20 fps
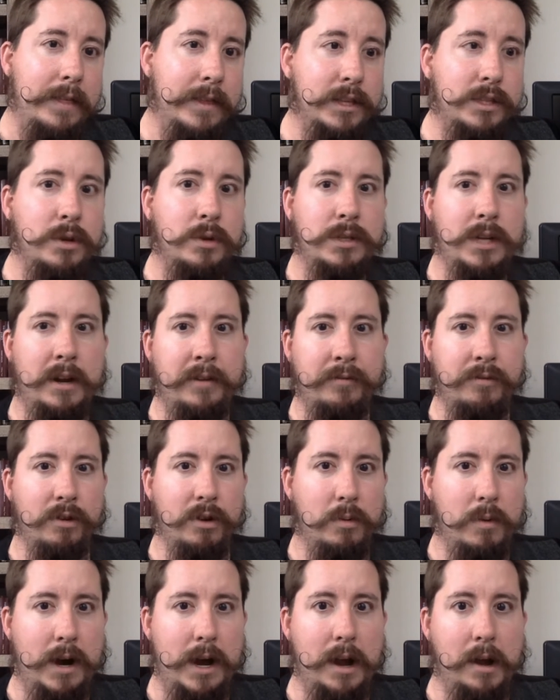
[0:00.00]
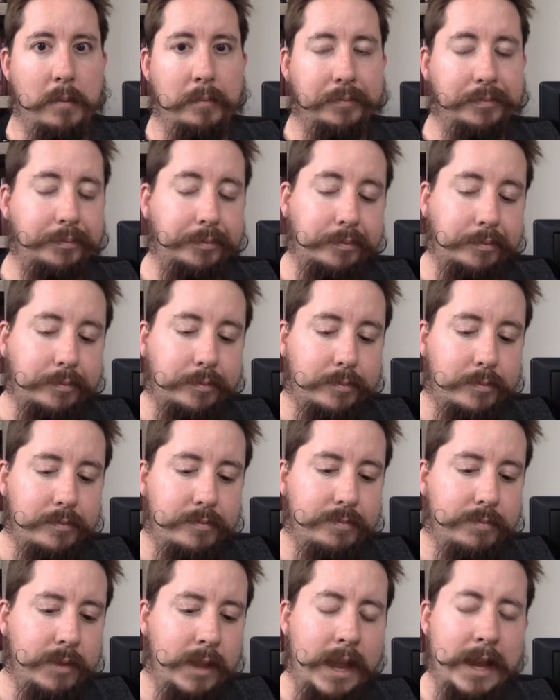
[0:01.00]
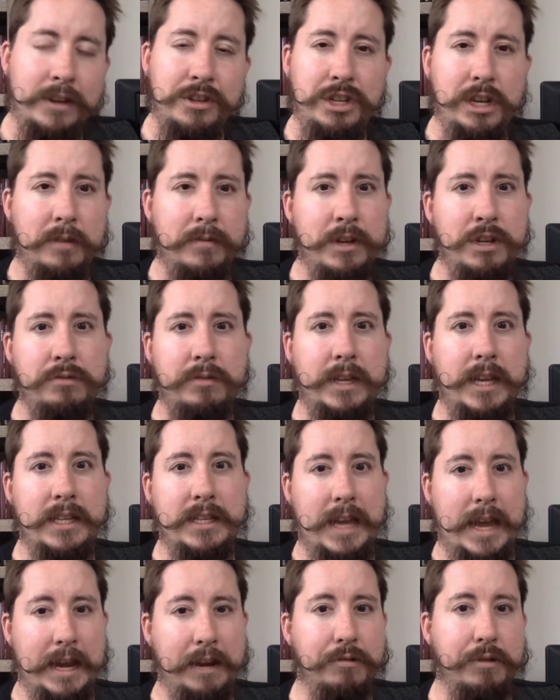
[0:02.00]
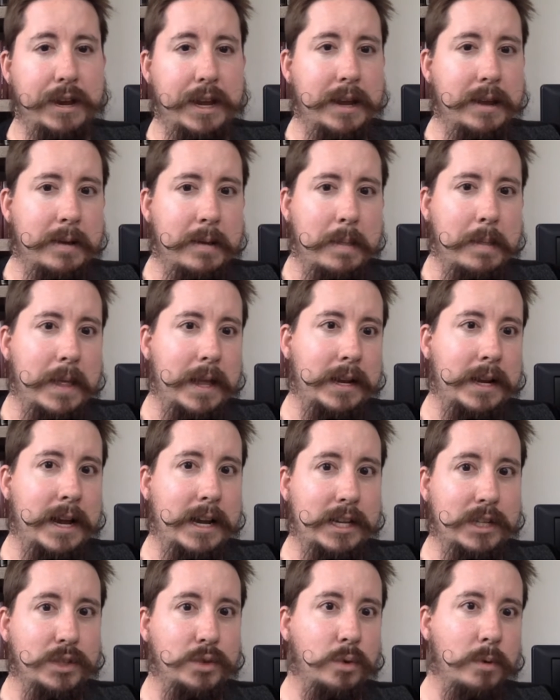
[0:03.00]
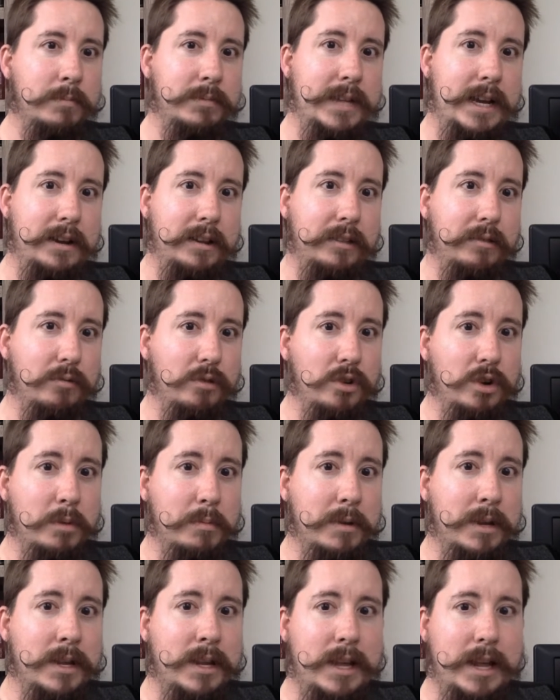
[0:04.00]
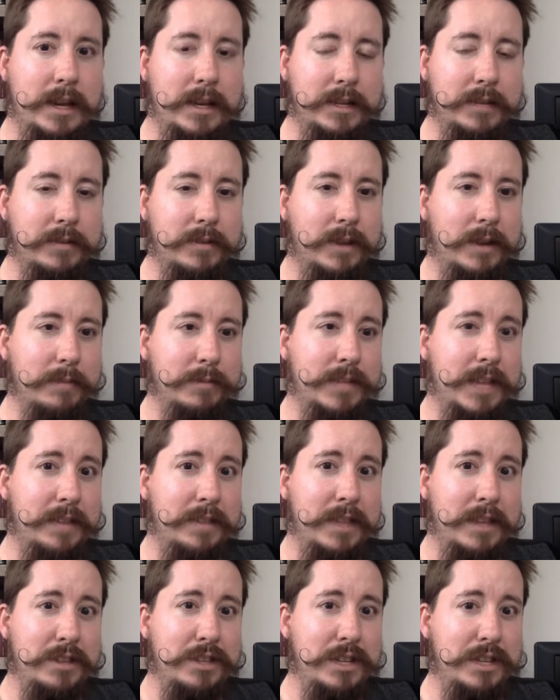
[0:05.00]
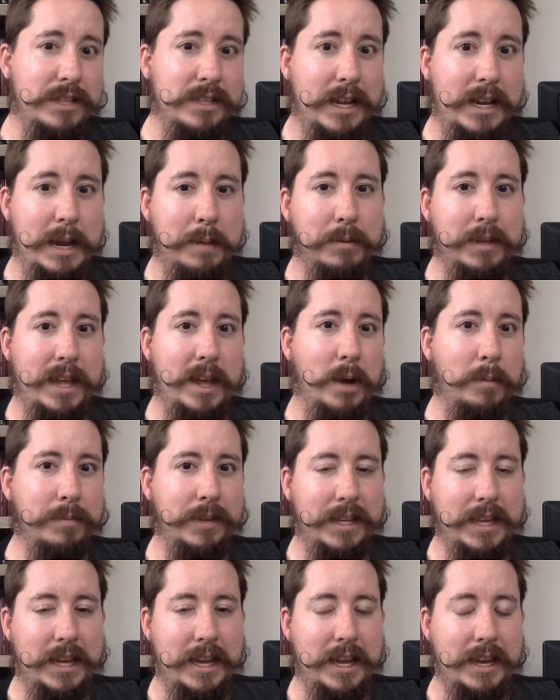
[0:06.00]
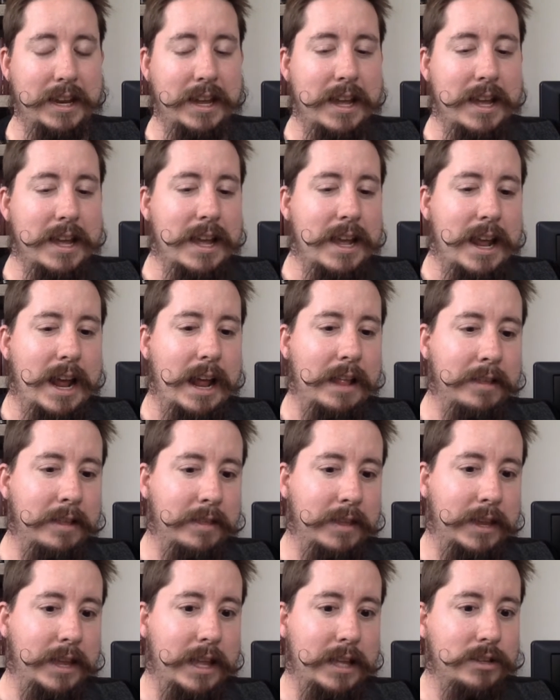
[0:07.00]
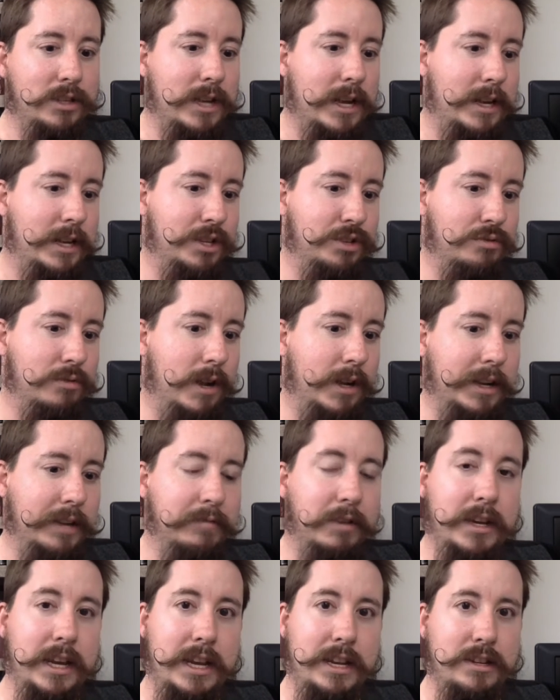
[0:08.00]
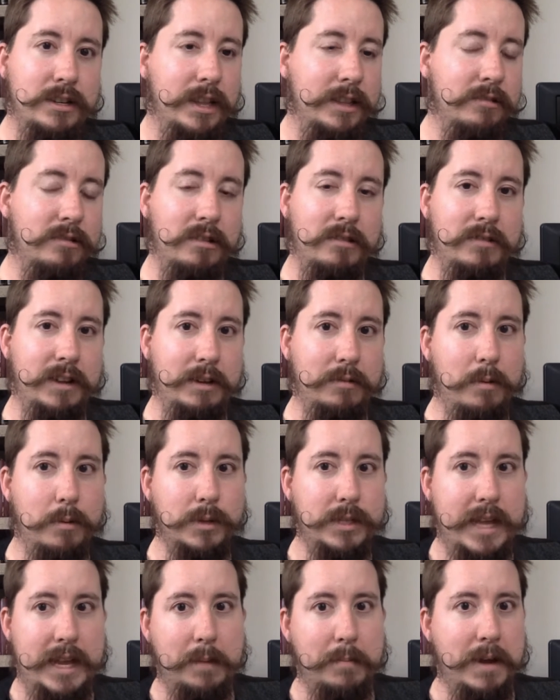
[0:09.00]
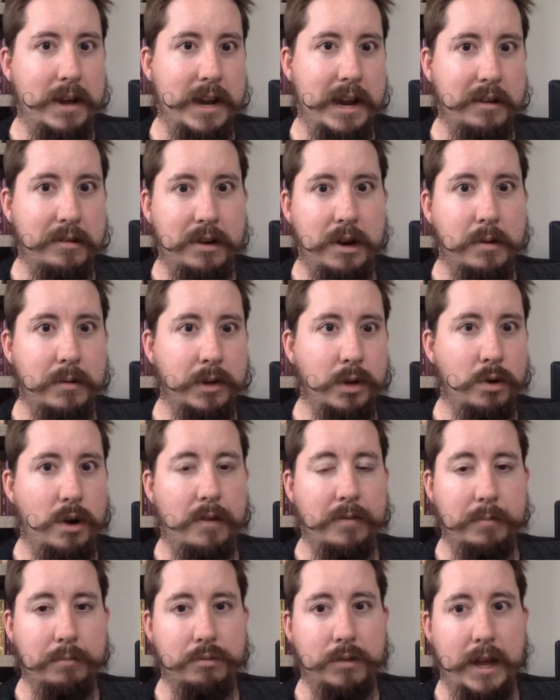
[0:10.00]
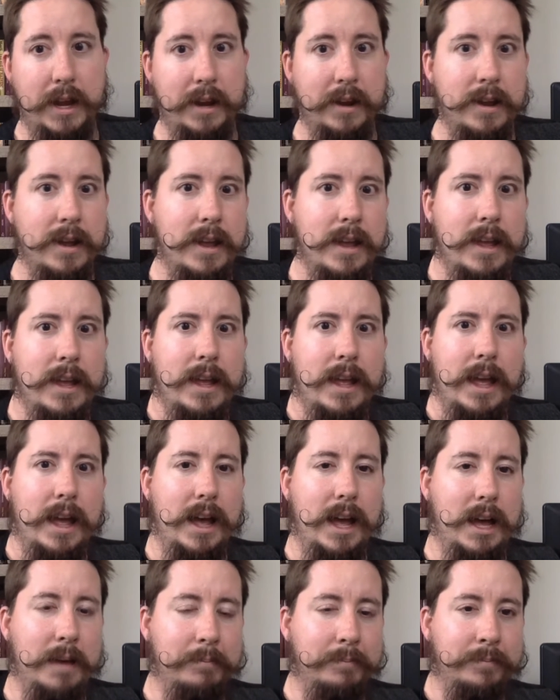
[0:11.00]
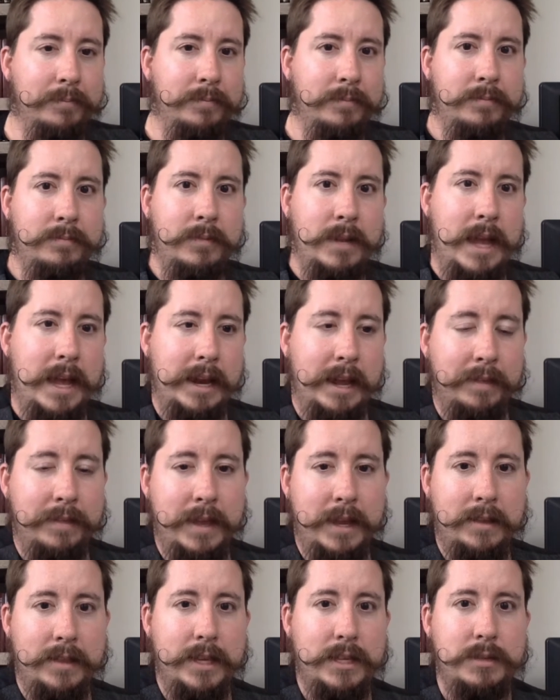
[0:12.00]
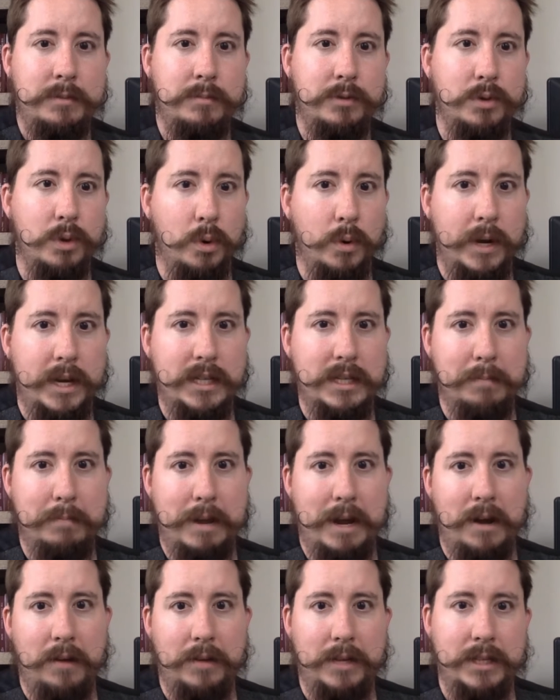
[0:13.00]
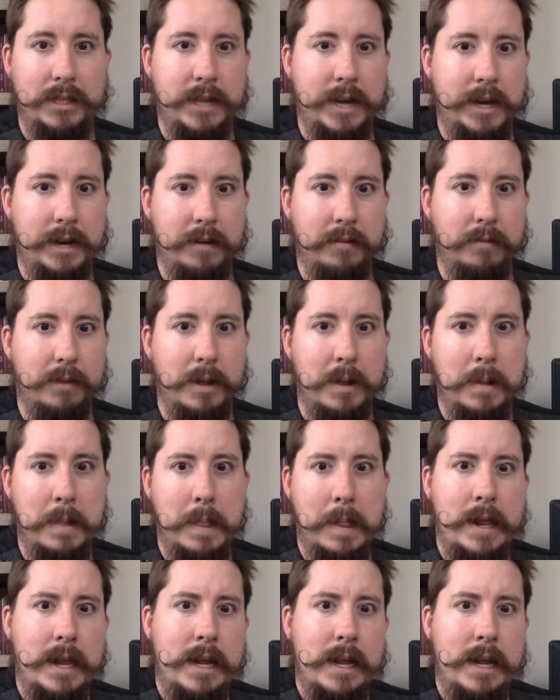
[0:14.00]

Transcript: And this goes on for a while, and she eventually gets angry and kind of storms out of the room and is upset that she's not able to help the kid. And then the kids kind of shrug and look at each other and are like, "What was that about? I don't know," and go off and play. Um, and I think this story is about this kind of